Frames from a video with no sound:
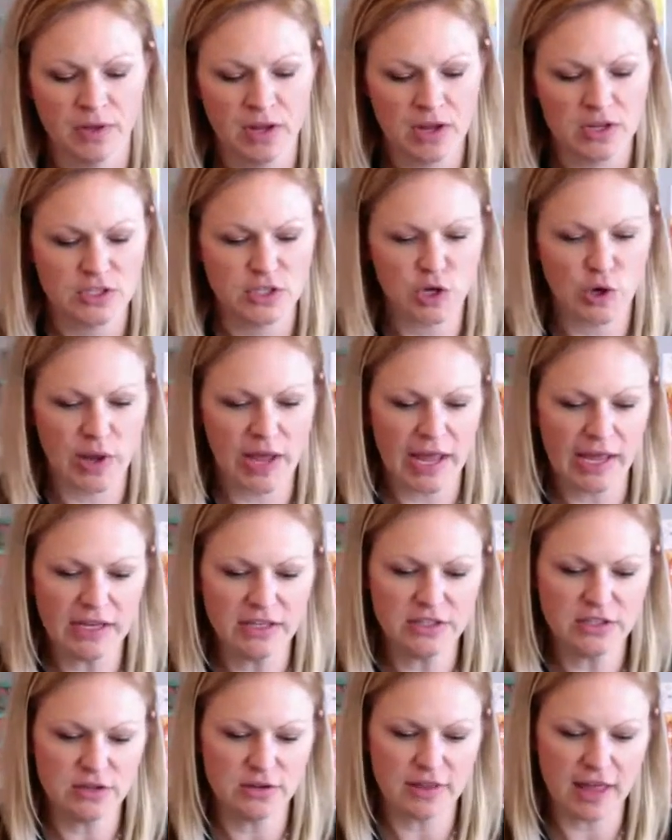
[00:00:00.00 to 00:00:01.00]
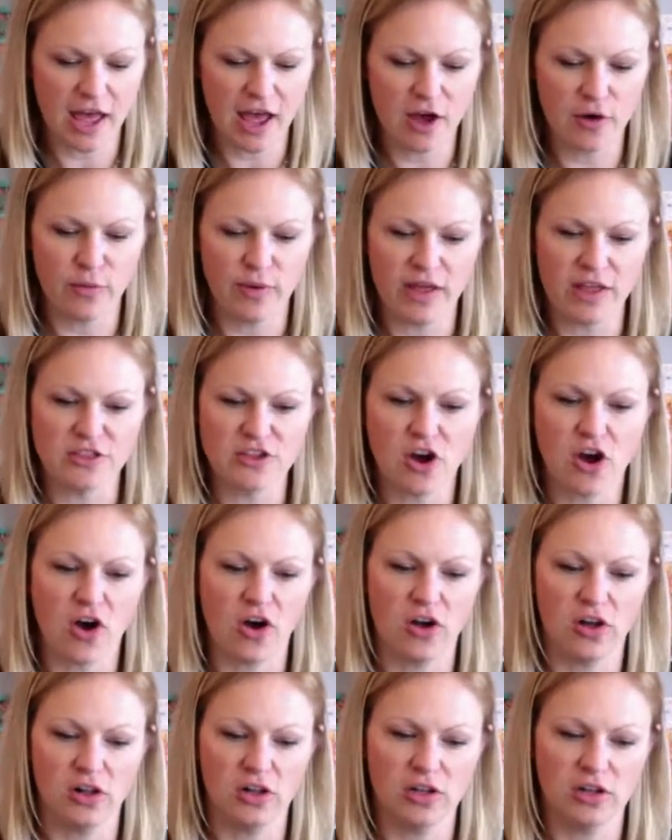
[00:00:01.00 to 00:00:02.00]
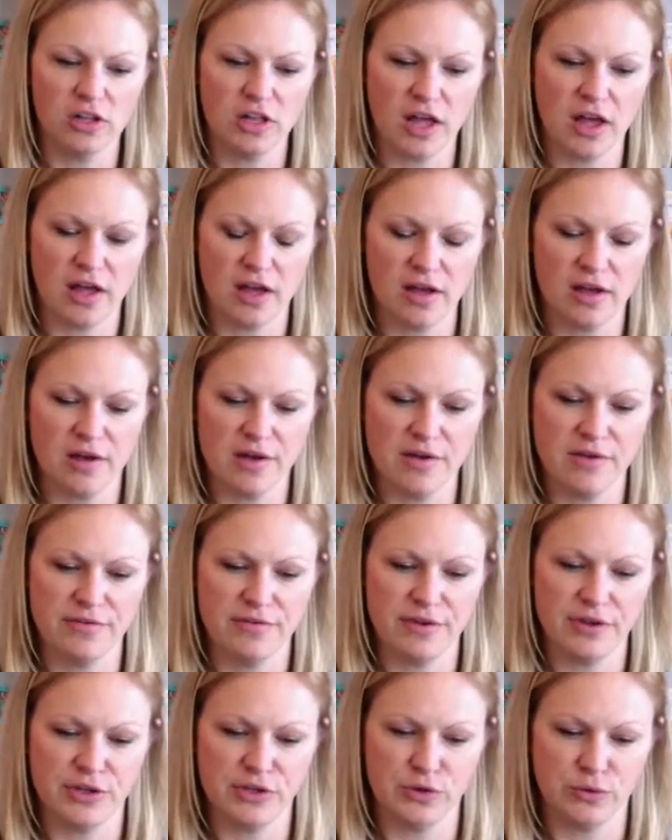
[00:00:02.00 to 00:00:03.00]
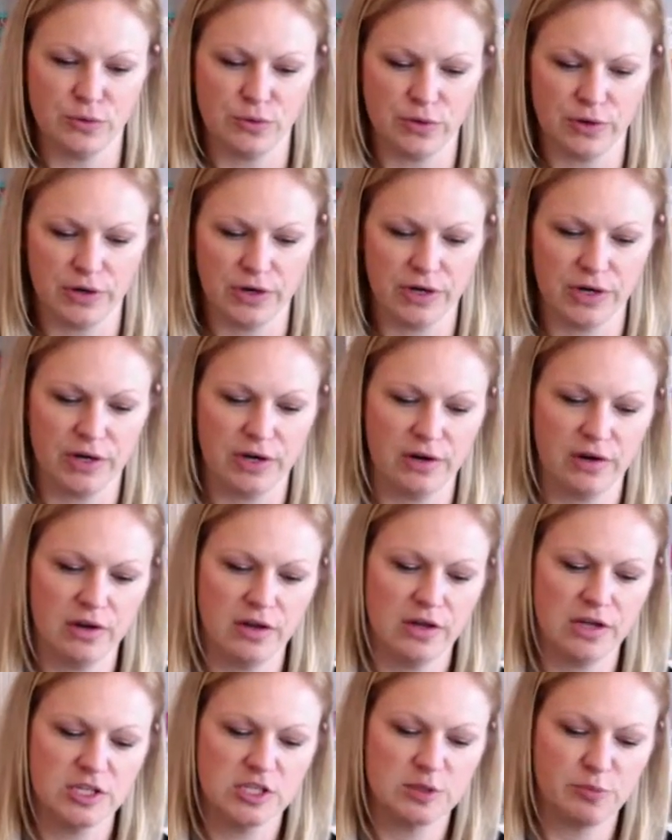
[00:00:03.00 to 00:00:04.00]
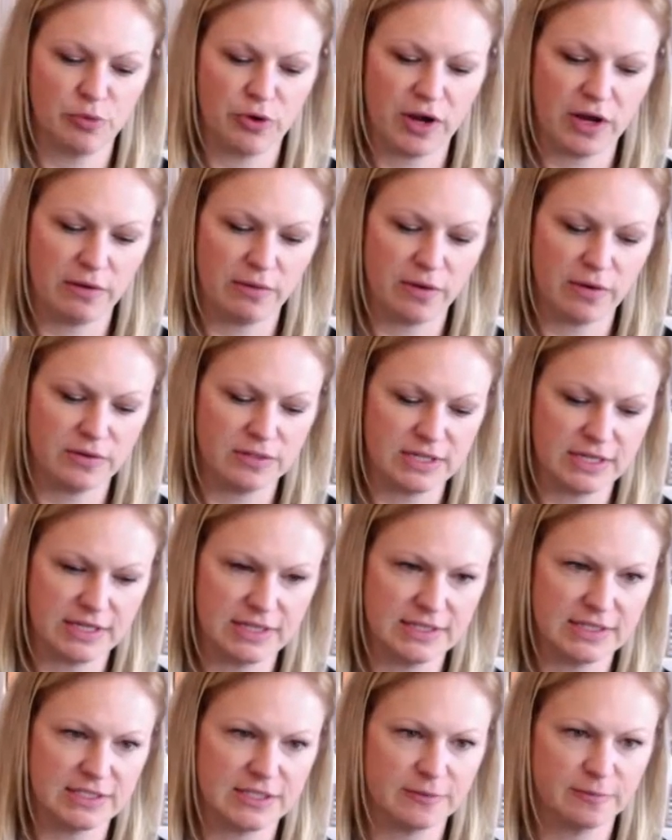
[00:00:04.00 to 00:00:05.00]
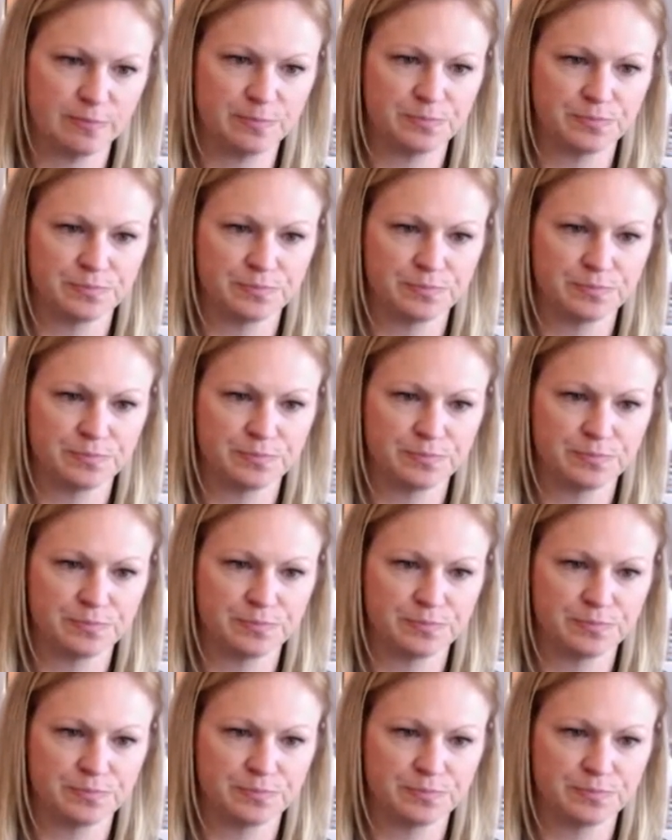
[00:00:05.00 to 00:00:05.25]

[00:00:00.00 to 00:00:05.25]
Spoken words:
So go ahead and do that with all of your spray roses.